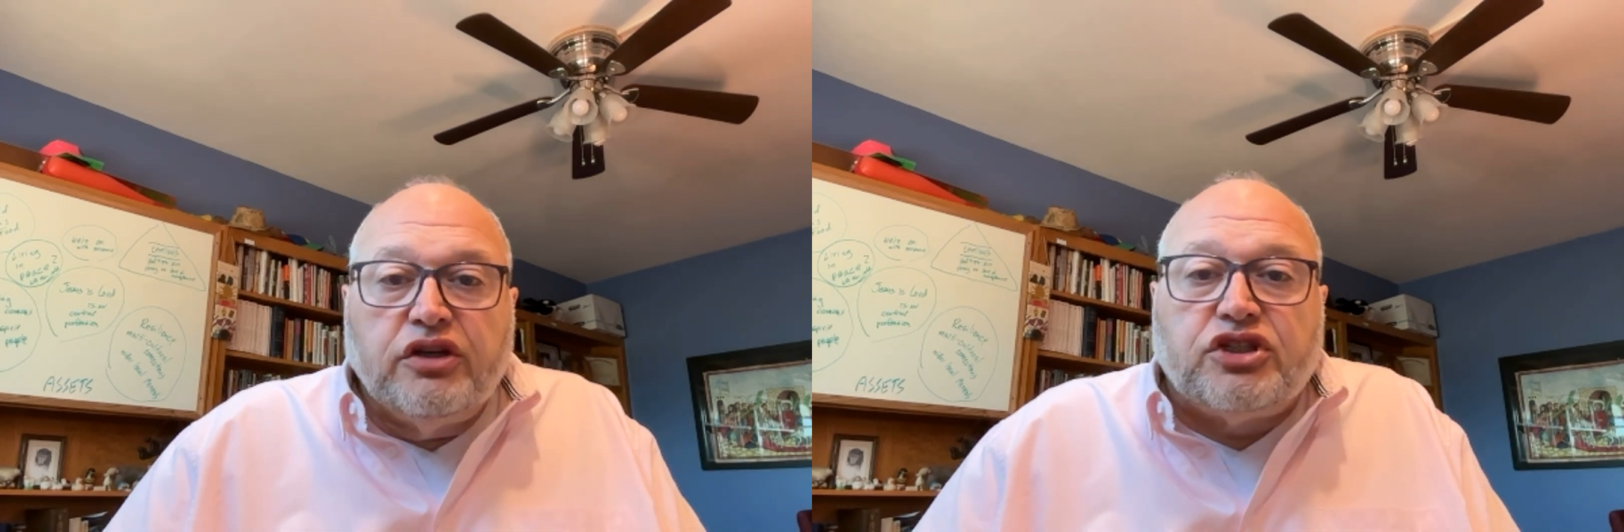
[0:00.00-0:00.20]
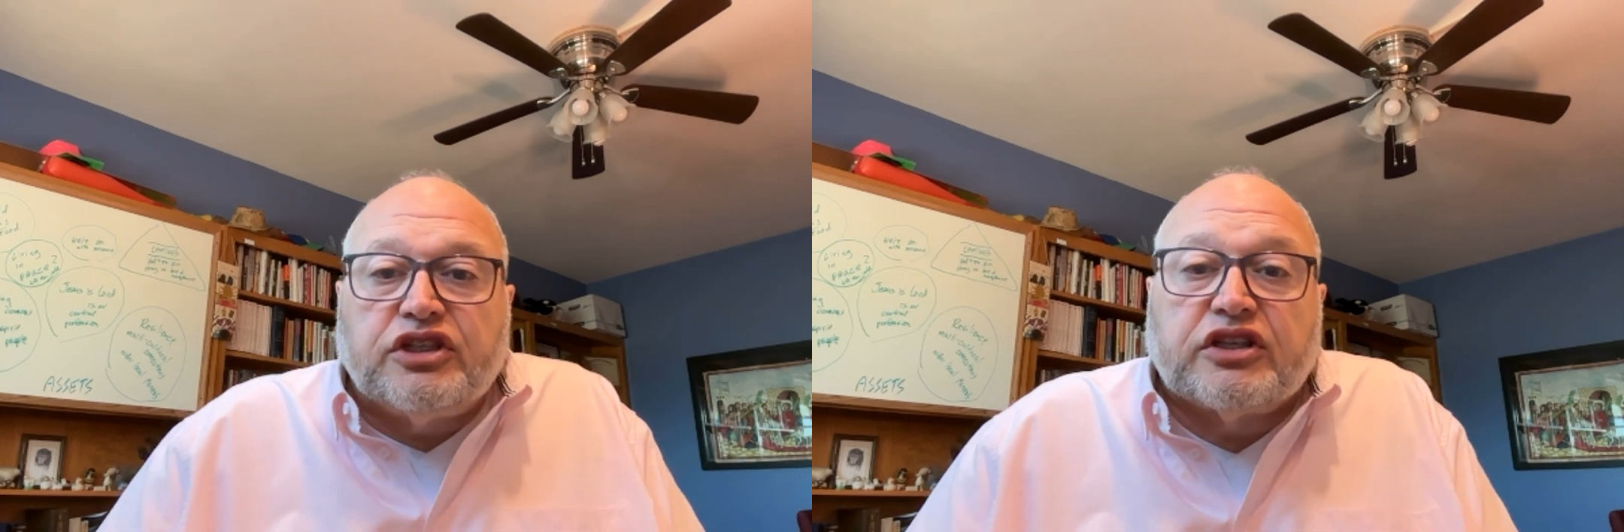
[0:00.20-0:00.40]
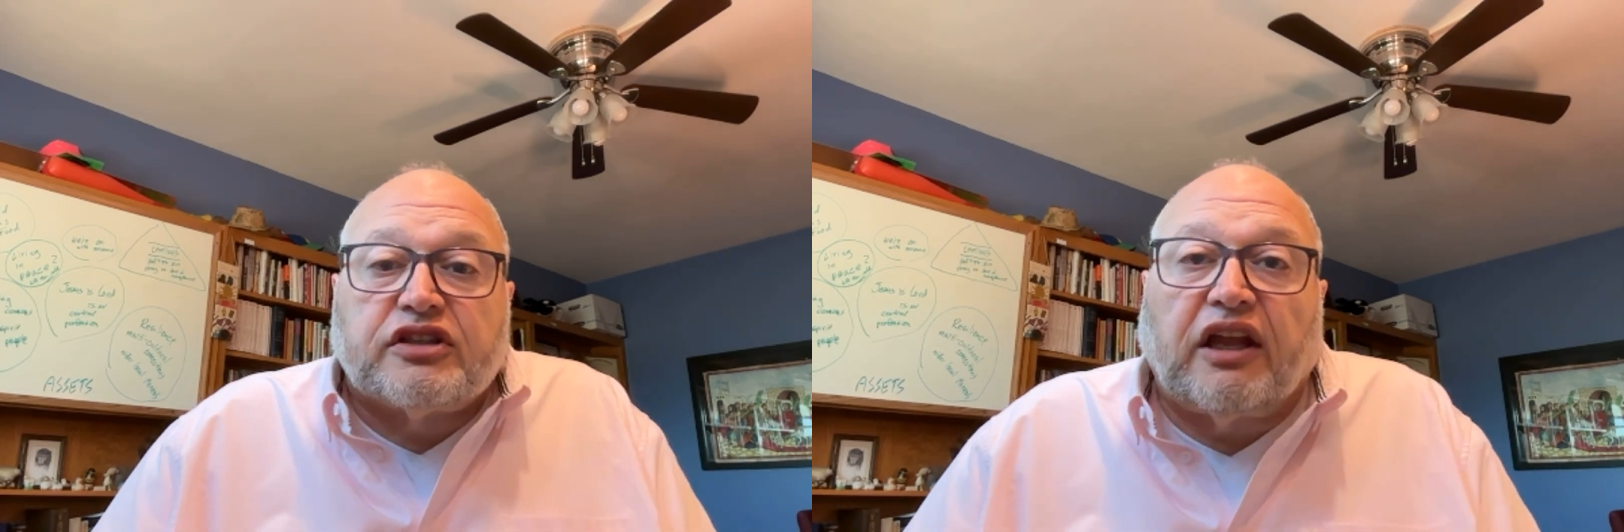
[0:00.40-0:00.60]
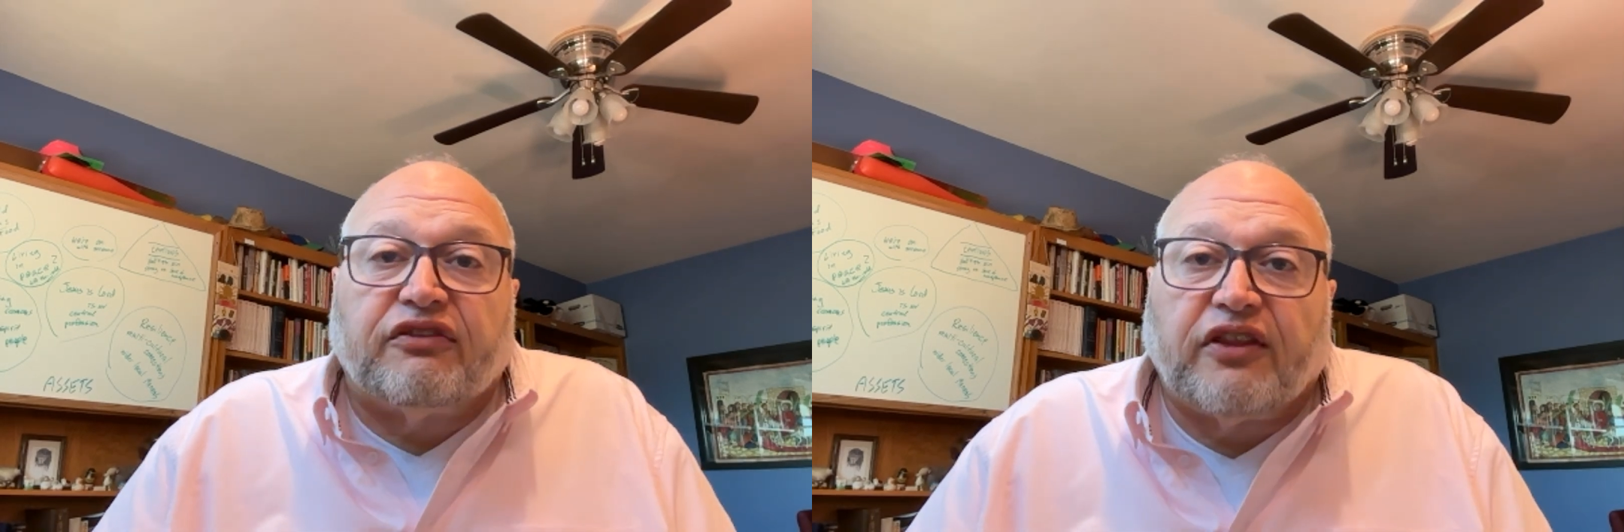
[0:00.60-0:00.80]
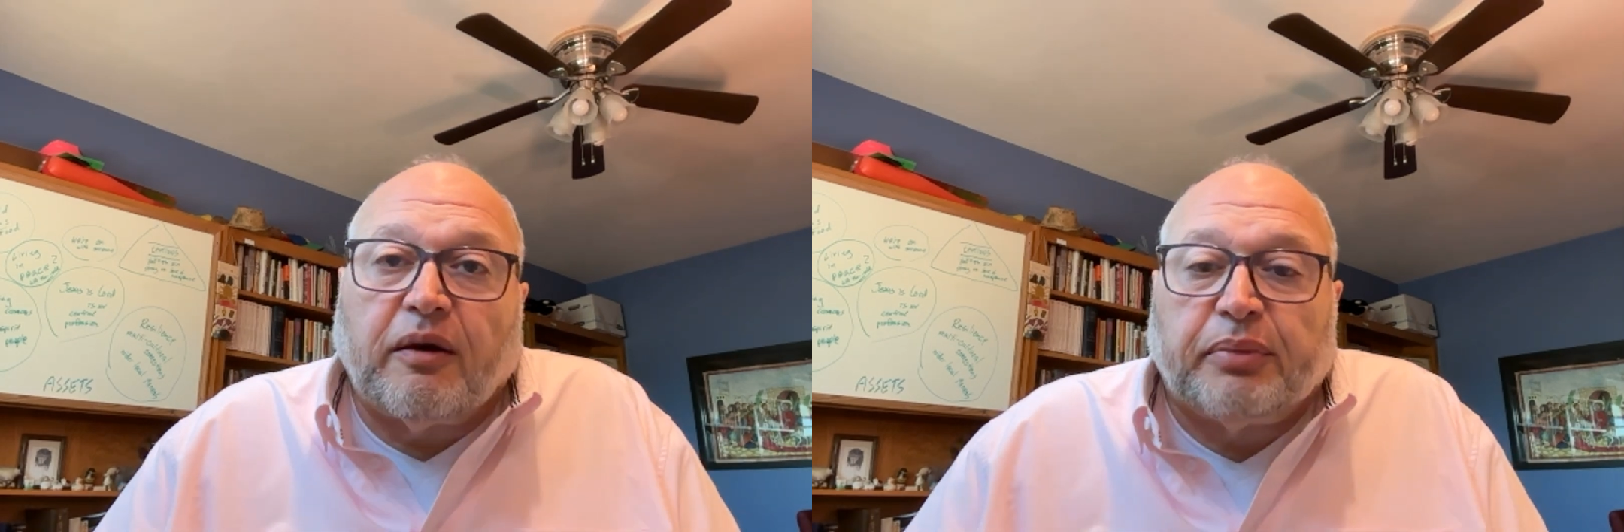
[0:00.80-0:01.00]
Jesus
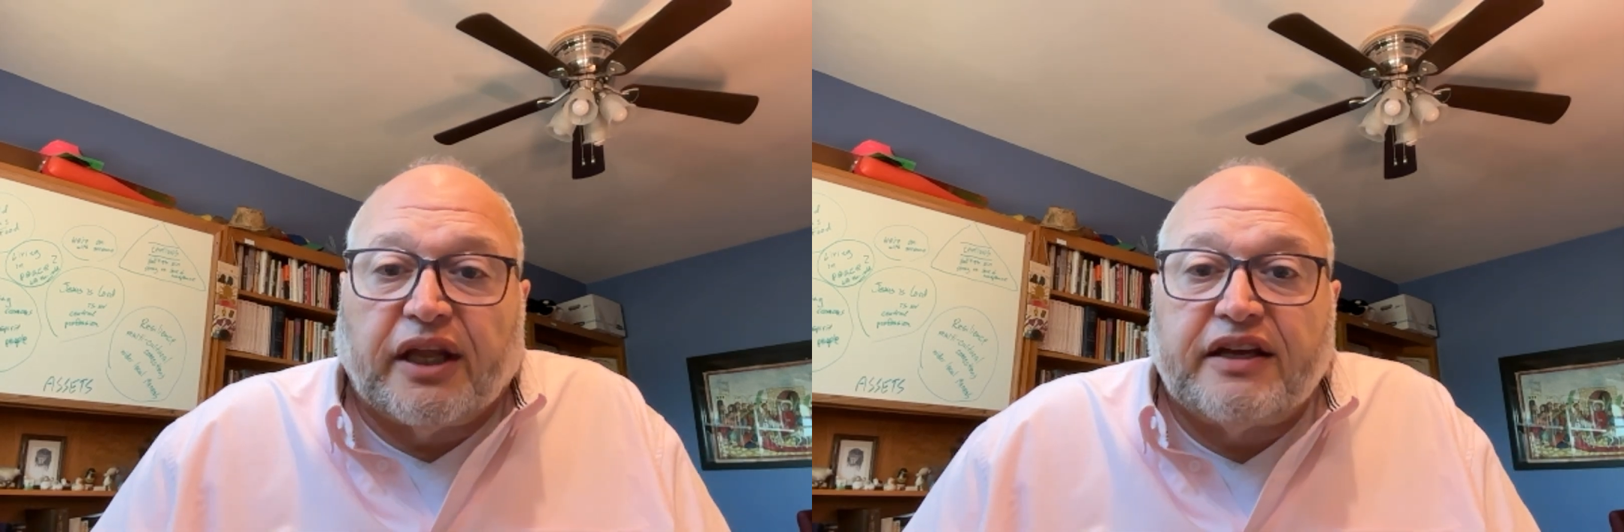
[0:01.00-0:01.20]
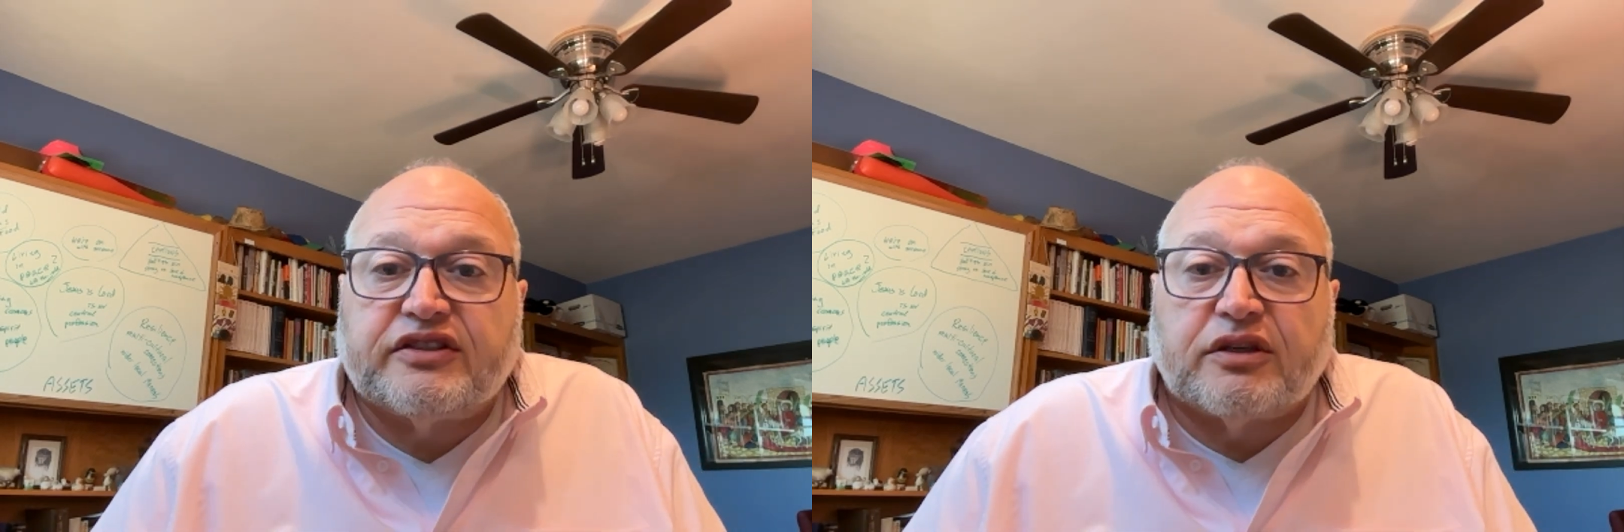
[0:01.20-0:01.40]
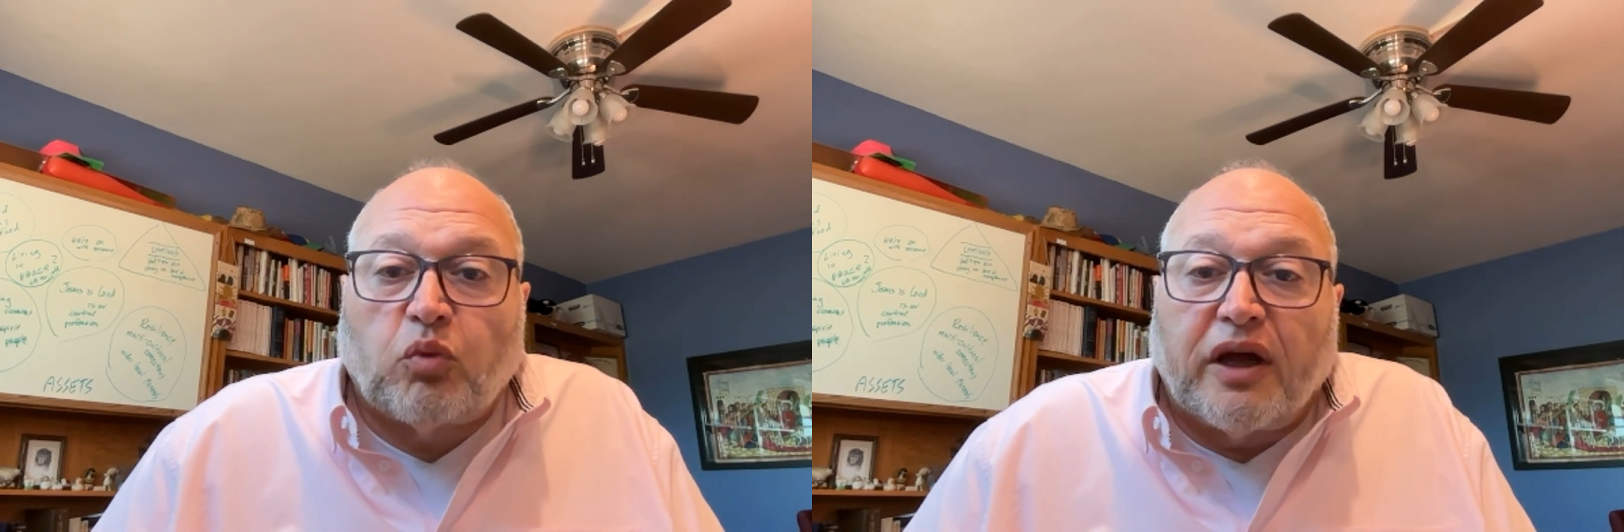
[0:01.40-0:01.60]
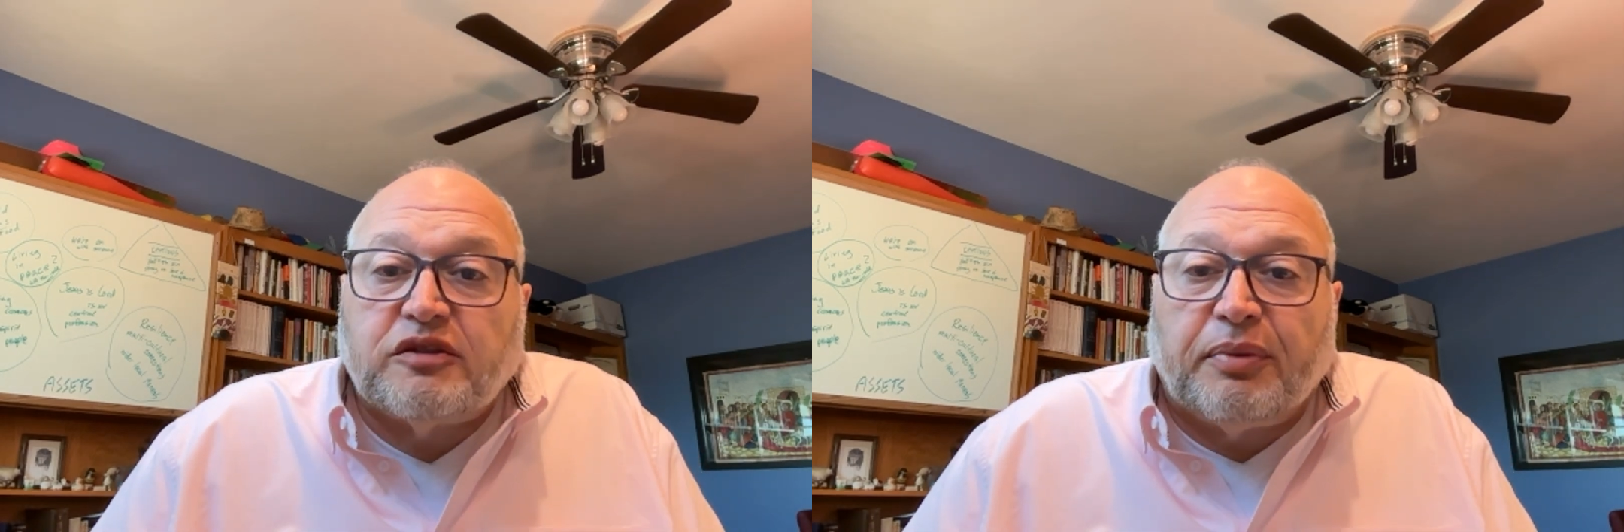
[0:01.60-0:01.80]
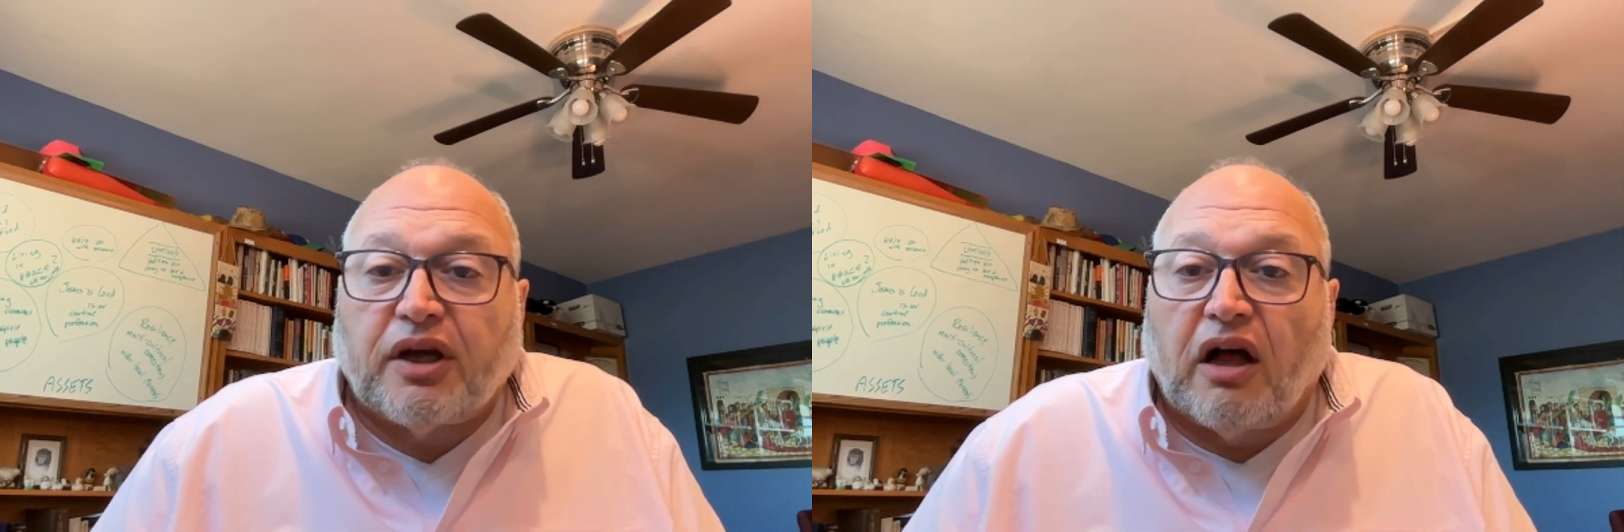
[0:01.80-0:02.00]
left that place and
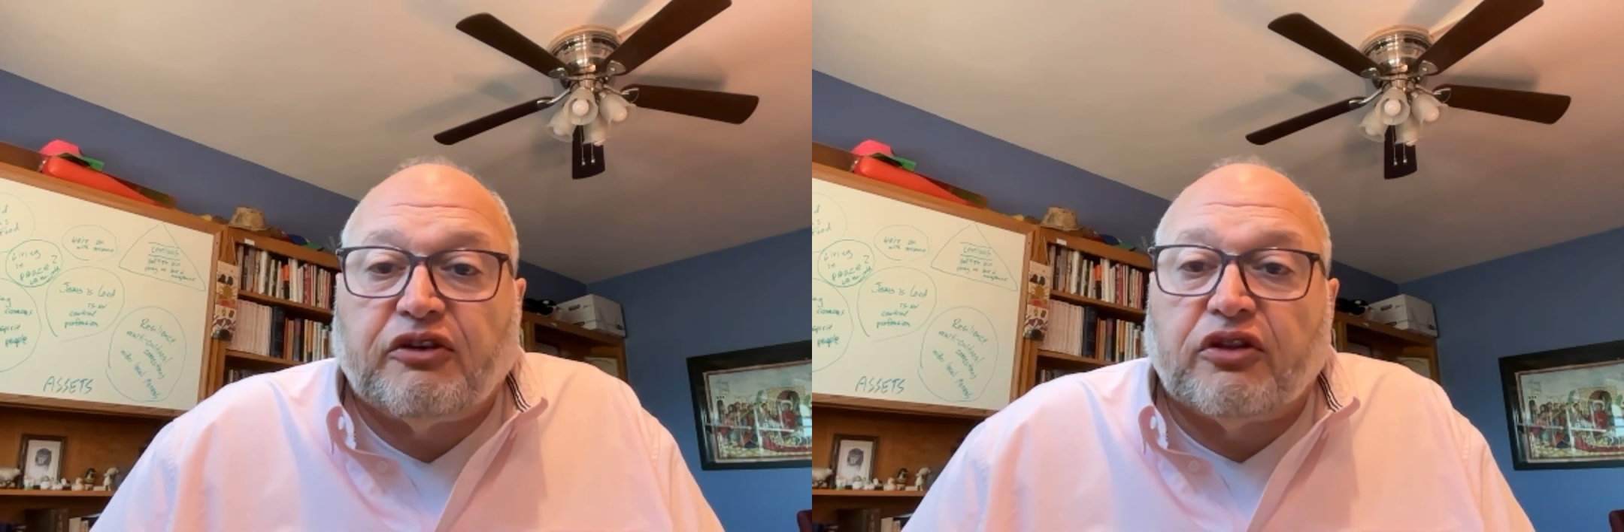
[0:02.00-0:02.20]
went beyond